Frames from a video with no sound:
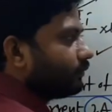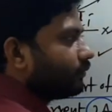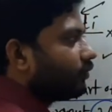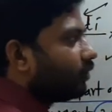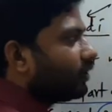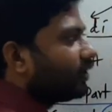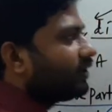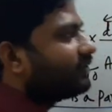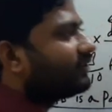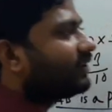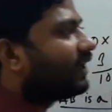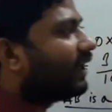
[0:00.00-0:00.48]

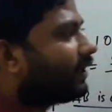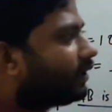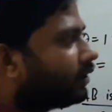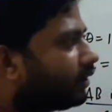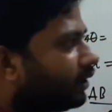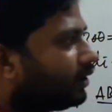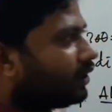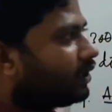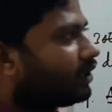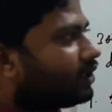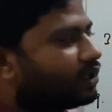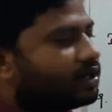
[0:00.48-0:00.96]
What is that?
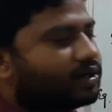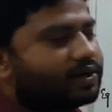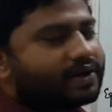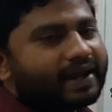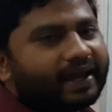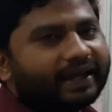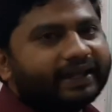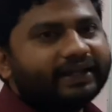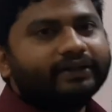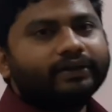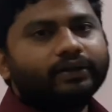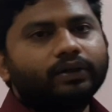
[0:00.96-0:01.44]

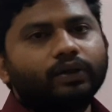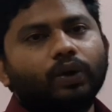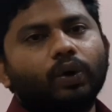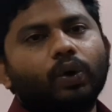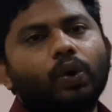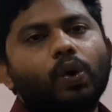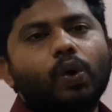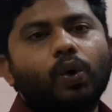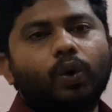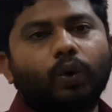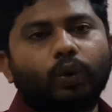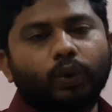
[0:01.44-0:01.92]
9
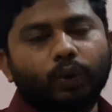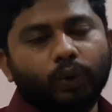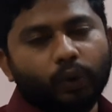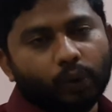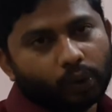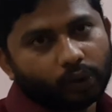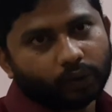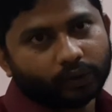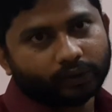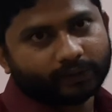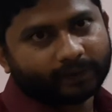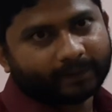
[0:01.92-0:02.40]
volt.
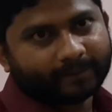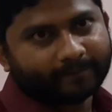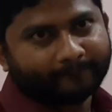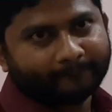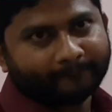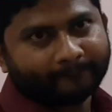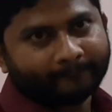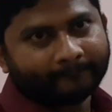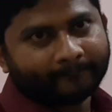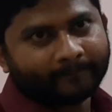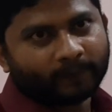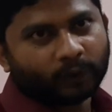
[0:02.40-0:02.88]

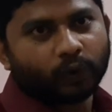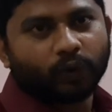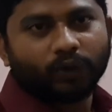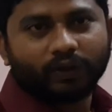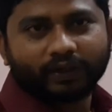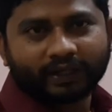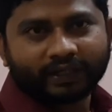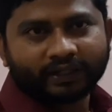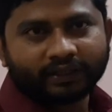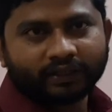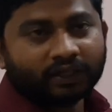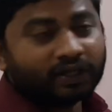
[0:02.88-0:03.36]

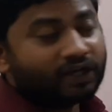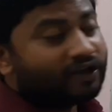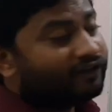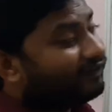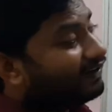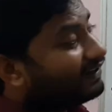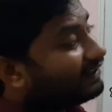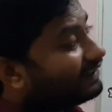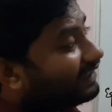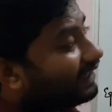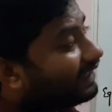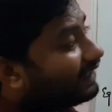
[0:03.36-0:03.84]
Alright,
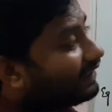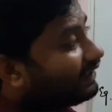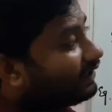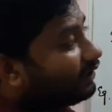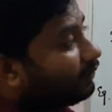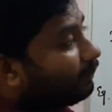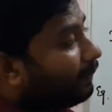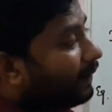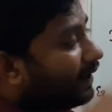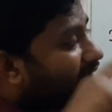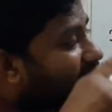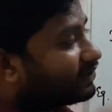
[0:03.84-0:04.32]
when
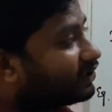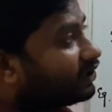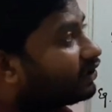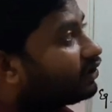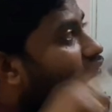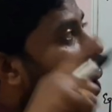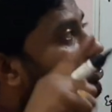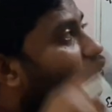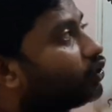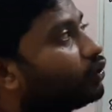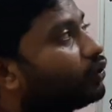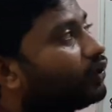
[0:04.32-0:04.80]
current passing
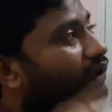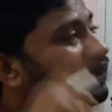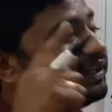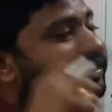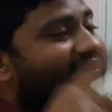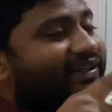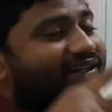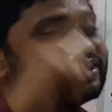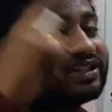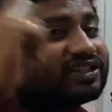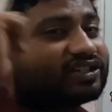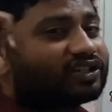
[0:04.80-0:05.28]
through, it
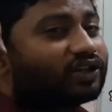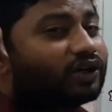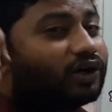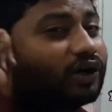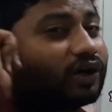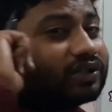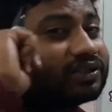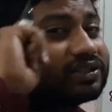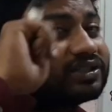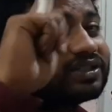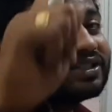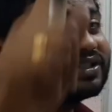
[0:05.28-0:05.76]
is
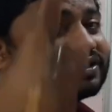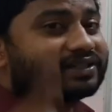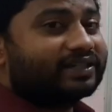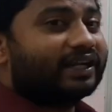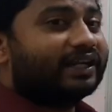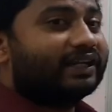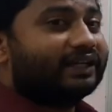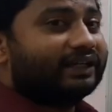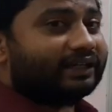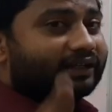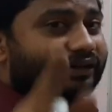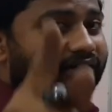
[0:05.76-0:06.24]

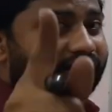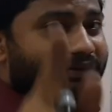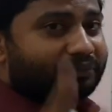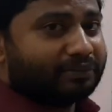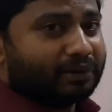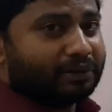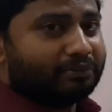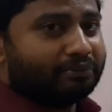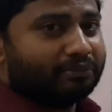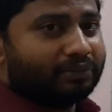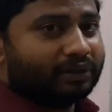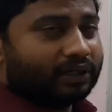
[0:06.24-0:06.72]
constant,
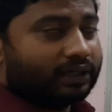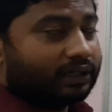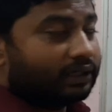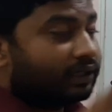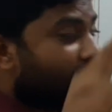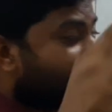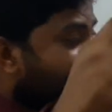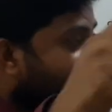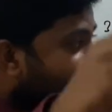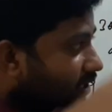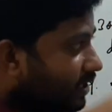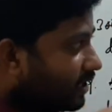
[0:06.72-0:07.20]
remember.
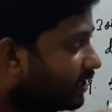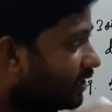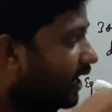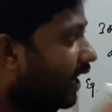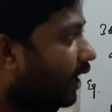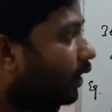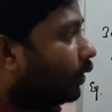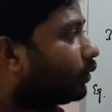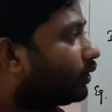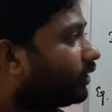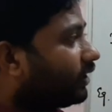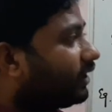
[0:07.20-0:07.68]

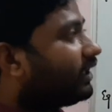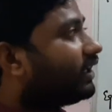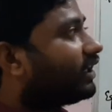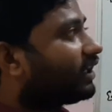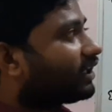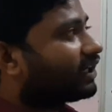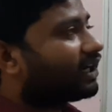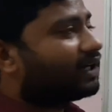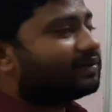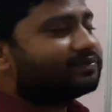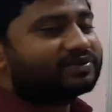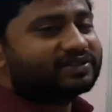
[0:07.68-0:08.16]
Now here
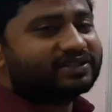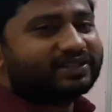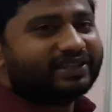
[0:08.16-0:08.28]
comes